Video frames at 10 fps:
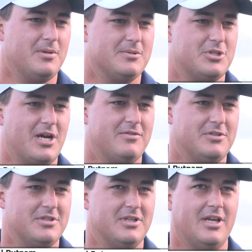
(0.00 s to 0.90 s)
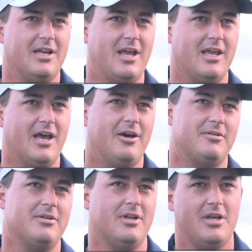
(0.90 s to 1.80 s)
being able to travel and, and hang out.
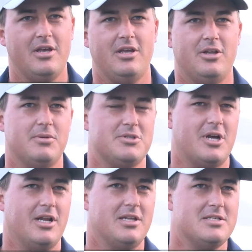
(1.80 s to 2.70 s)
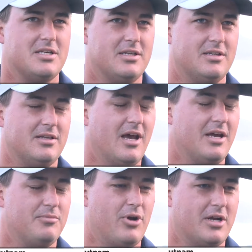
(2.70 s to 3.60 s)
And, you know, we try to at least get
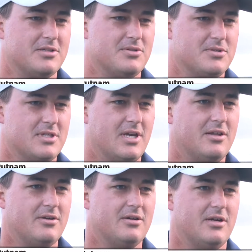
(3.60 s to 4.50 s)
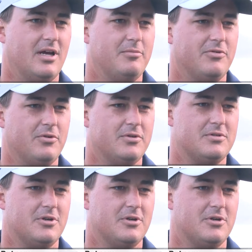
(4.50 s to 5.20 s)
nine practice holes together uh, before the